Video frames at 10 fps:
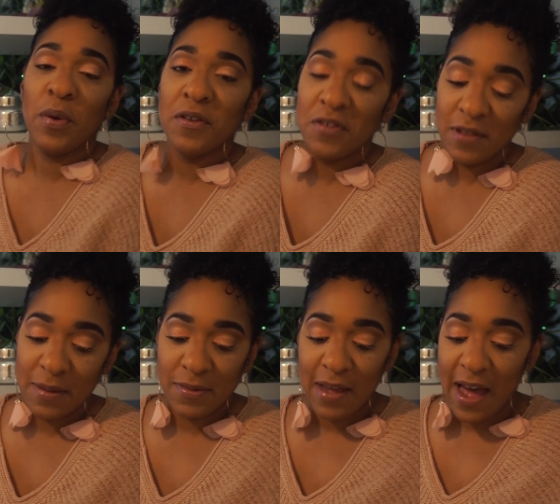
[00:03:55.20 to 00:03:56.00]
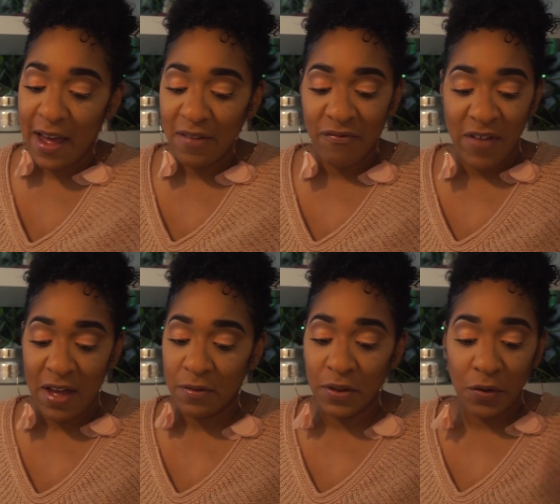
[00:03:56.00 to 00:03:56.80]
purchase them. So I
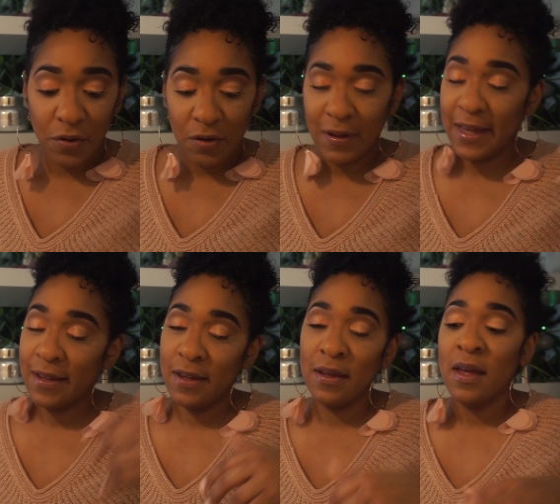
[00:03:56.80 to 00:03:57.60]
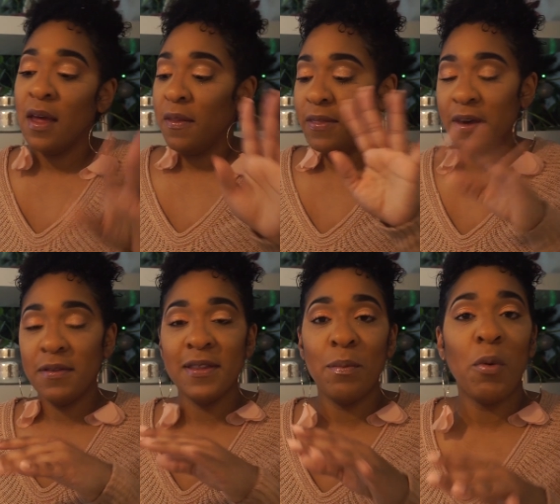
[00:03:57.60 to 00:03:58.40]
found the girl, like, look,
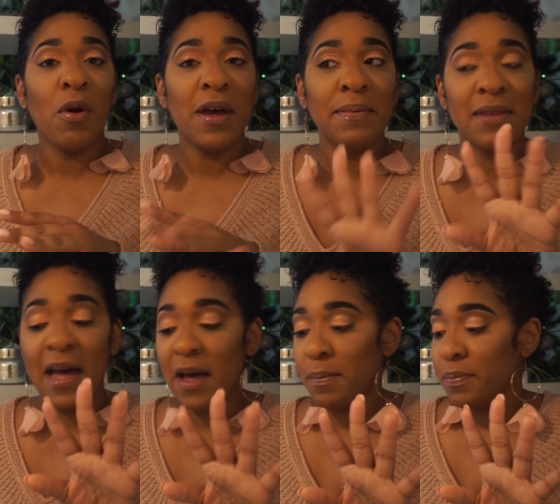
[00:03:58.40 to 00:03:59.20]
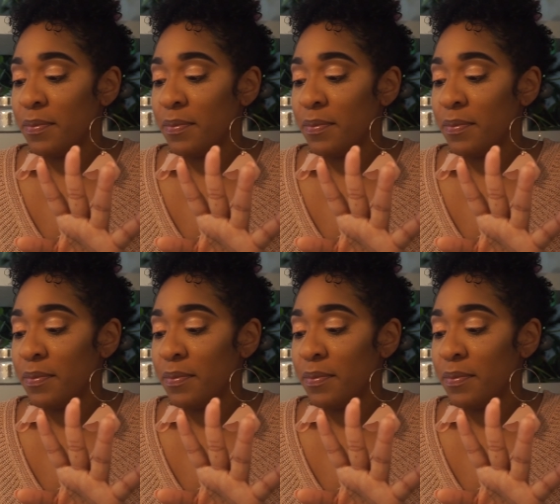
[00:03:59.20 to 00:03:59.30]
there's some more up top